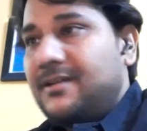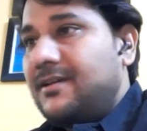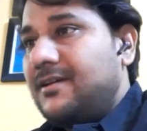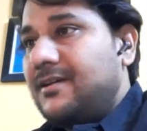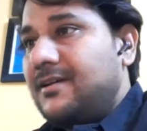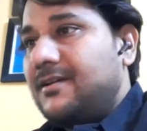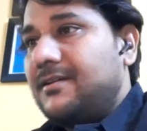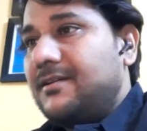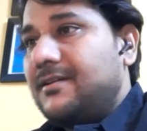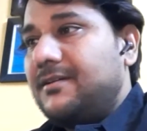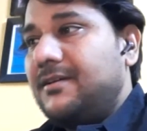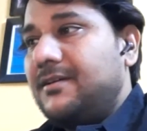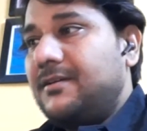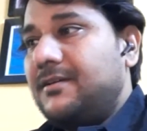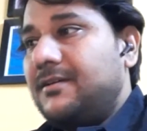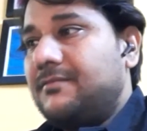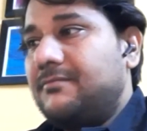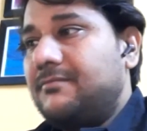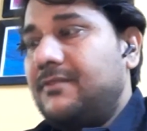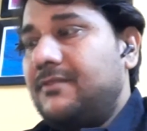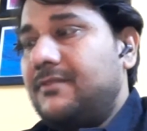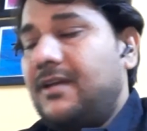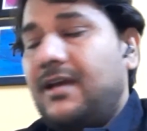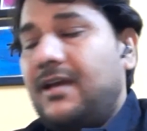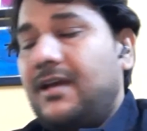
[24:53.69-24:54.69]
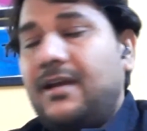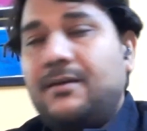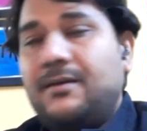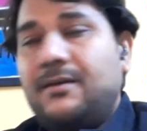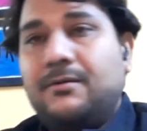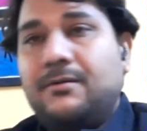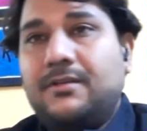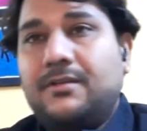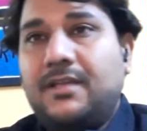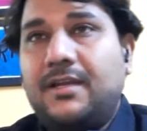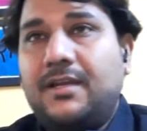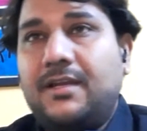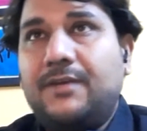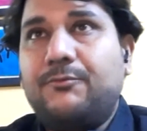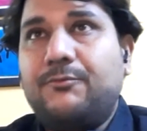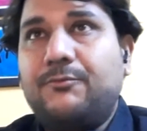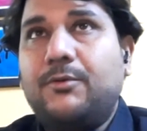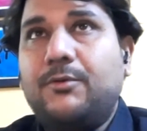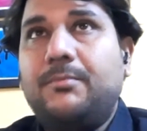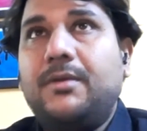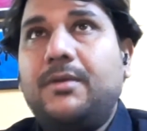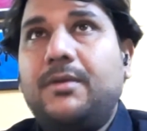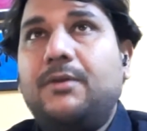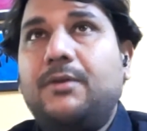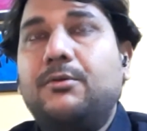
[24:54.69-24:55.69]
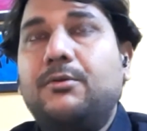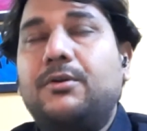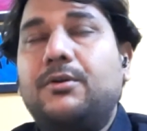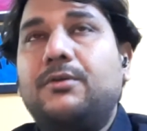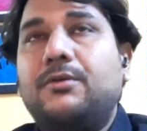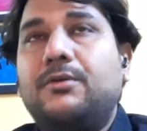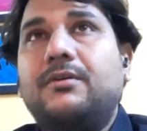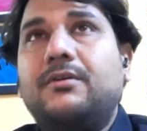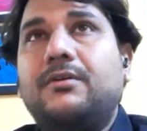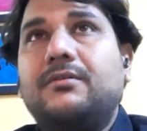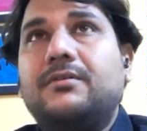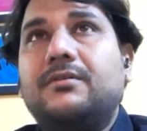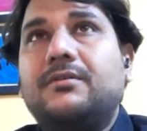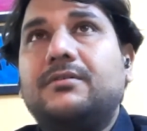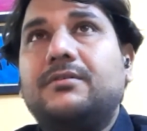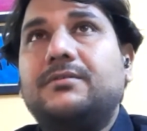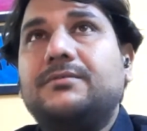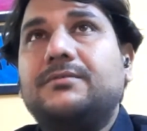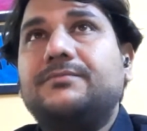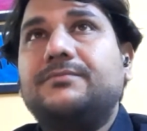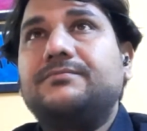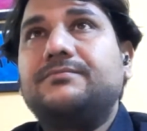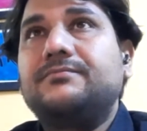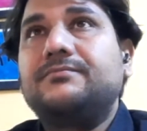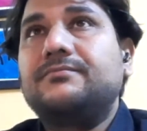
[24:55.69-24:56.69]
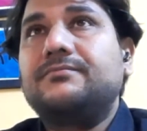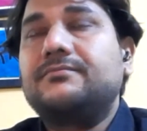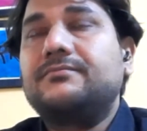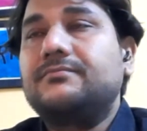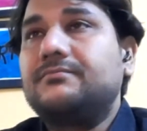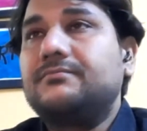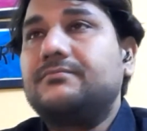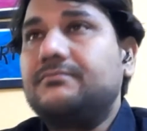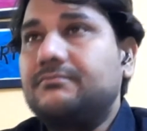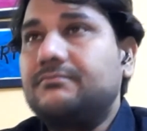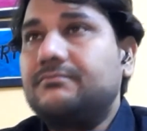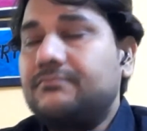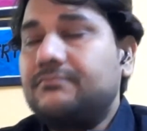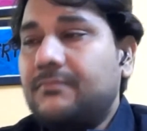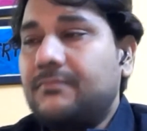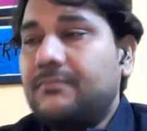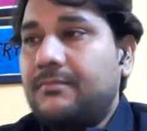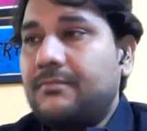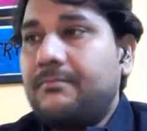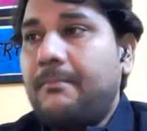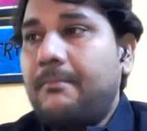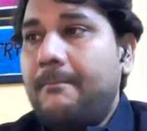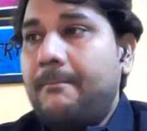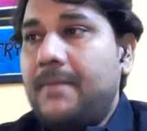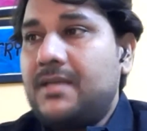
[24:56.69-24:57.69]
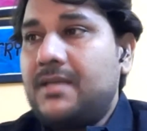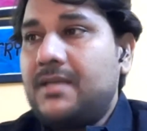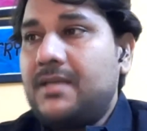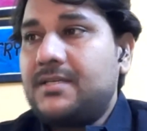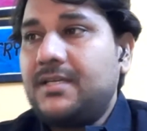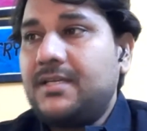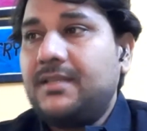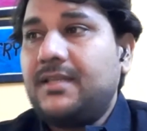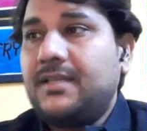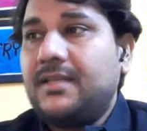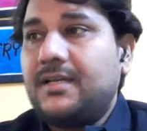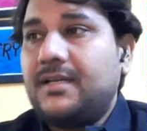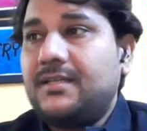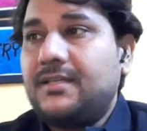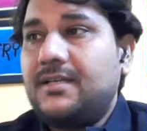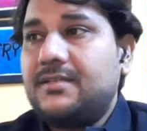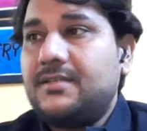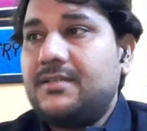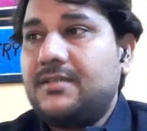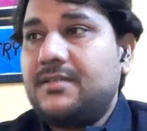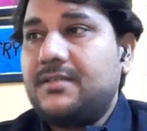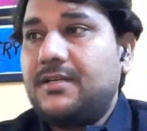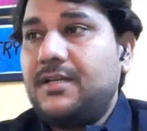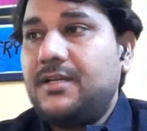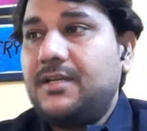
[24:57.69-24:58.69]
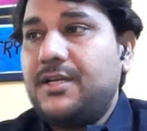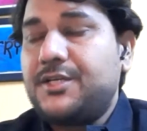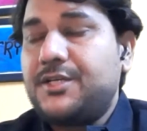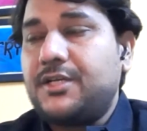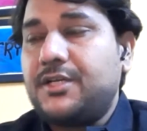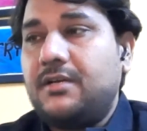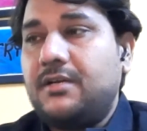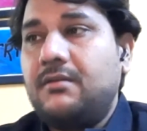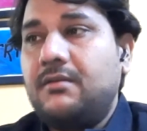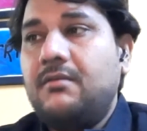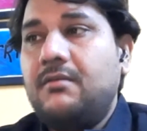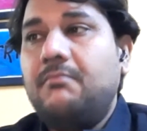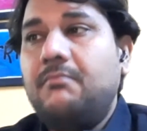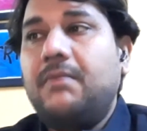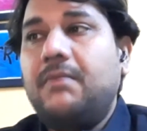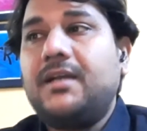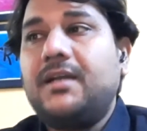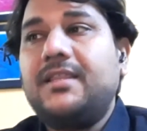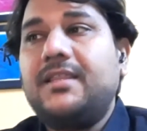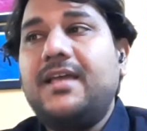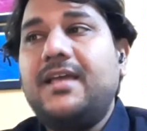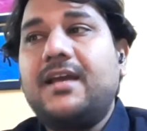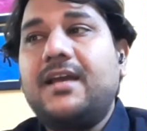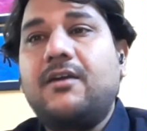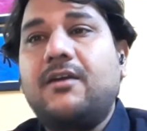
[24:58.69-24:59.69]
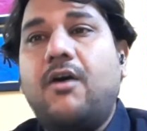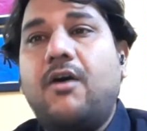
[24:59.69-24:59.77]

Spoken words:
I don't think it would be good to maintain that there is a relation, but they are